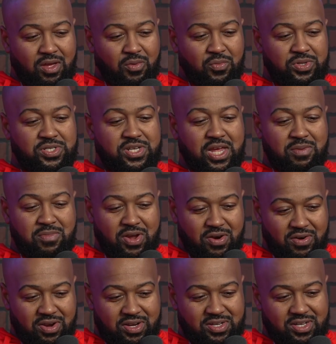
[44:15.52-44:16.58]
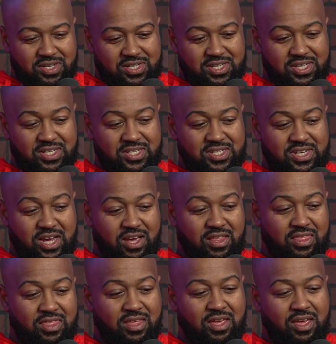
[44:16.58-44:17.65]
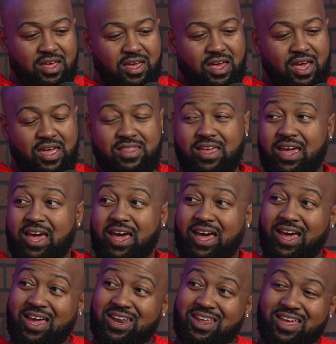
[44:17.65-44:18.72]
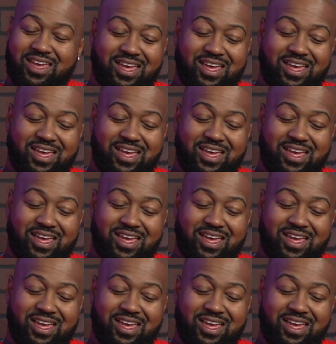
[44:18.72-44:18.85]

would stay married until his death, and they had,